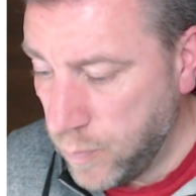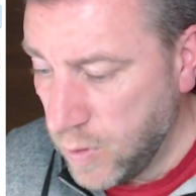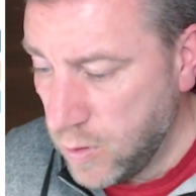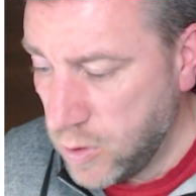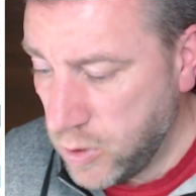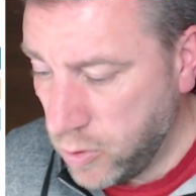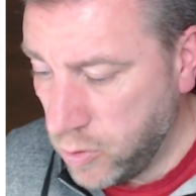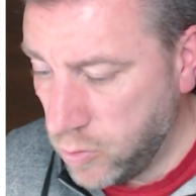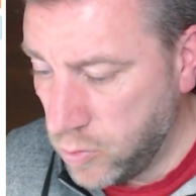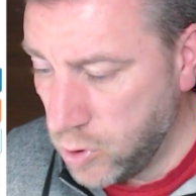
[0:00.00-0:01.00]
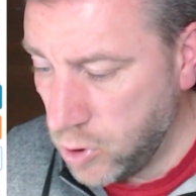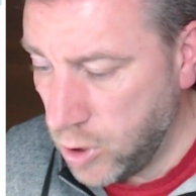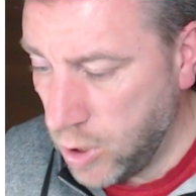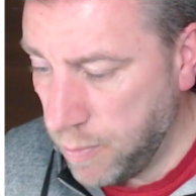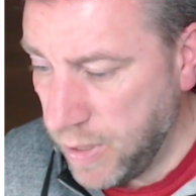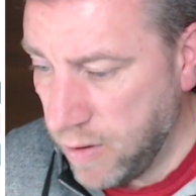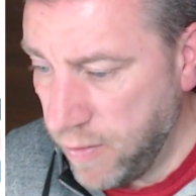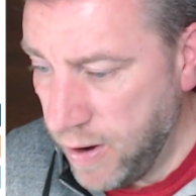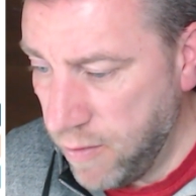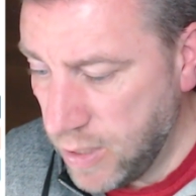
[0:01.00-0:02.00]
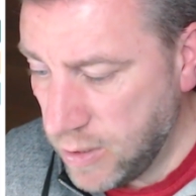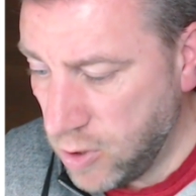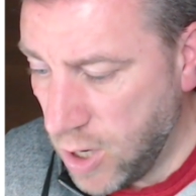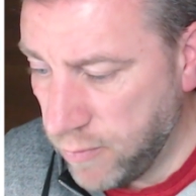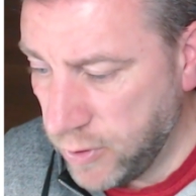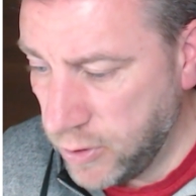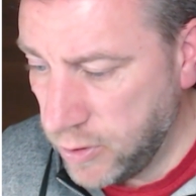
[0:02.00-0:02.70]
So a bigger area to cover,